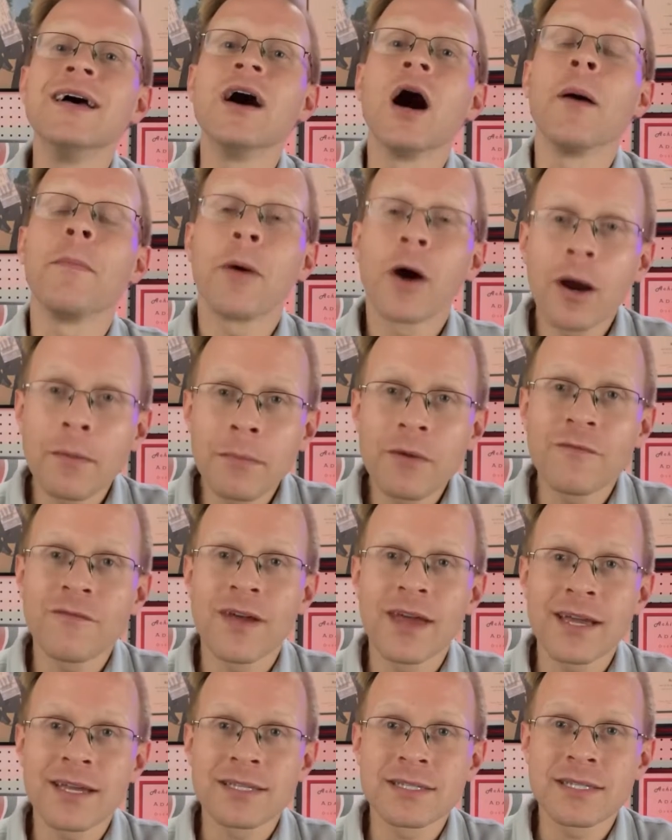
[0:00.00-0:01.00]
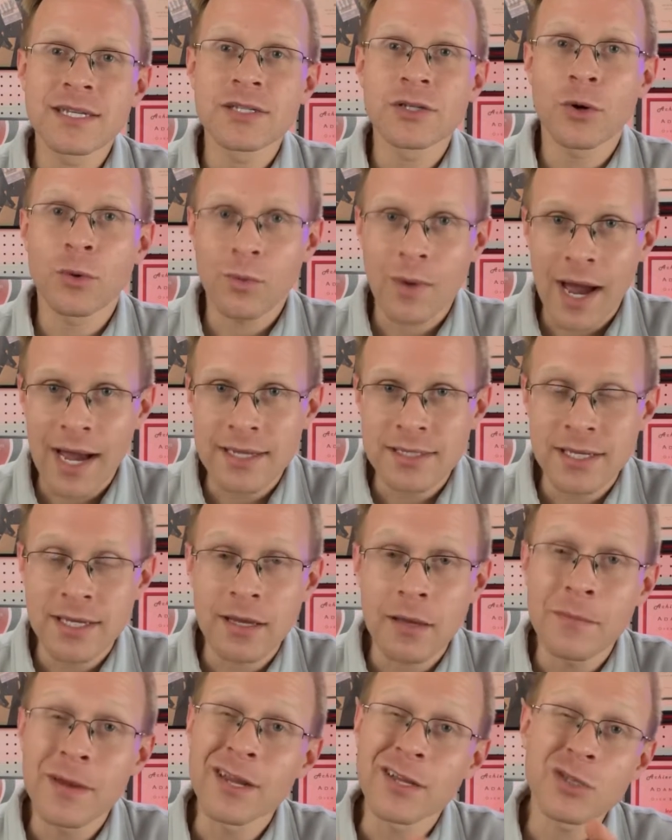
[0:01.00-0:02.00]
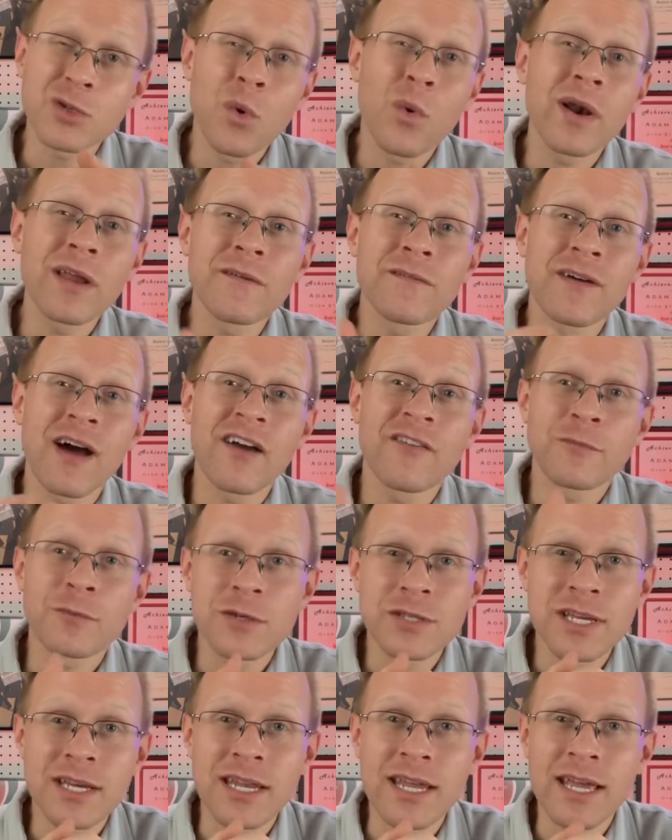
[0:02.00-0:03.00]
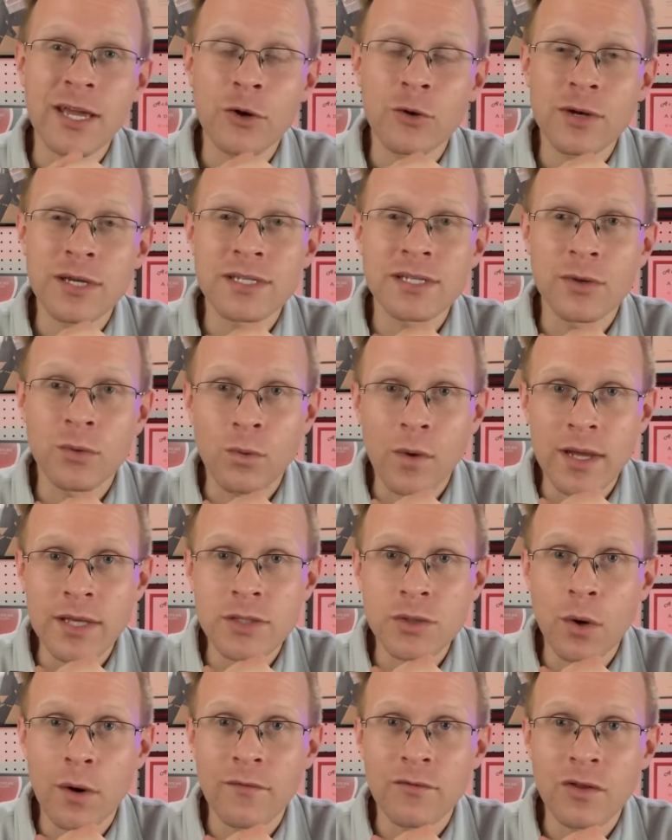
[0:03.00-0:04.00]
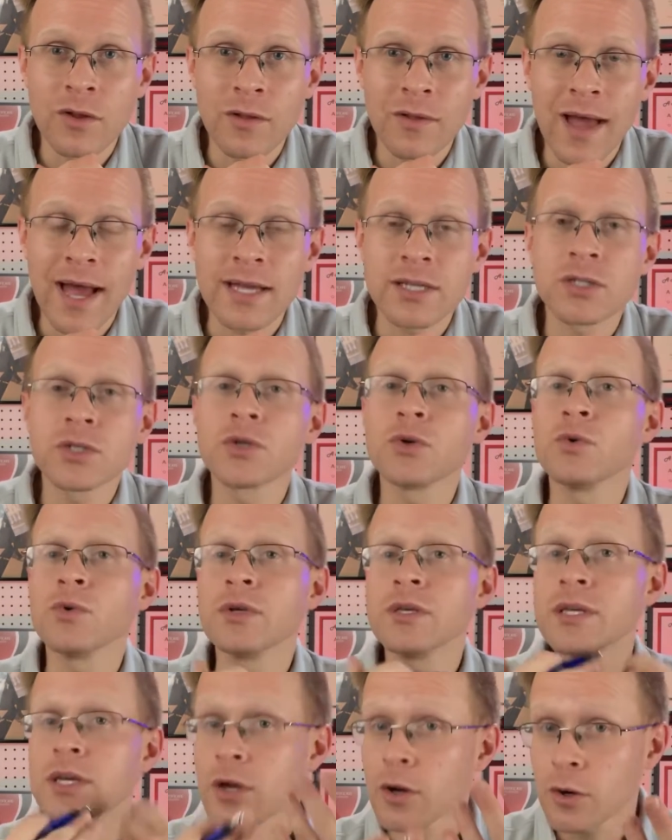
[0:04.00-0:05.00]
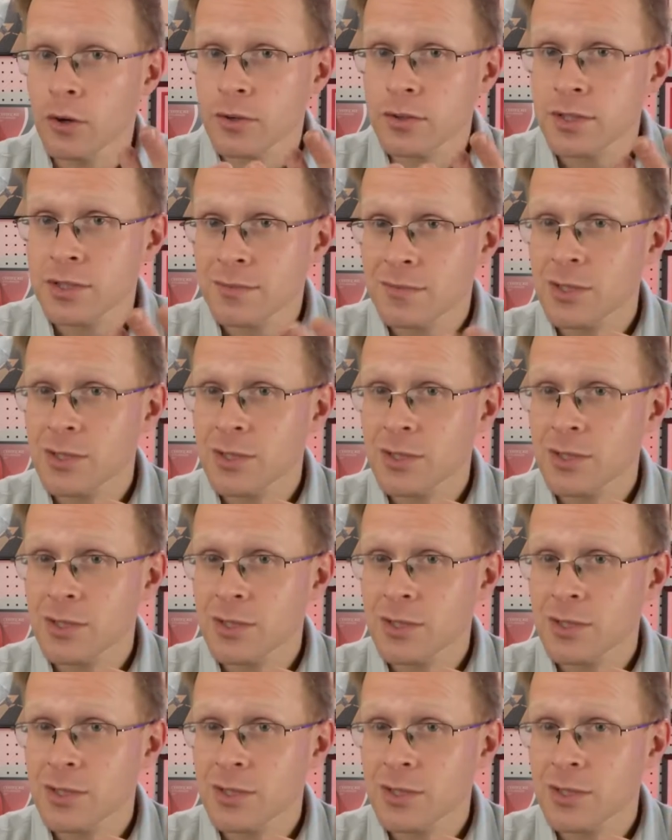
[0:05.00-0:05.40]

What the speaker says: Apartment vacancies are rising amid a 25% increase in rents over the last 2 years,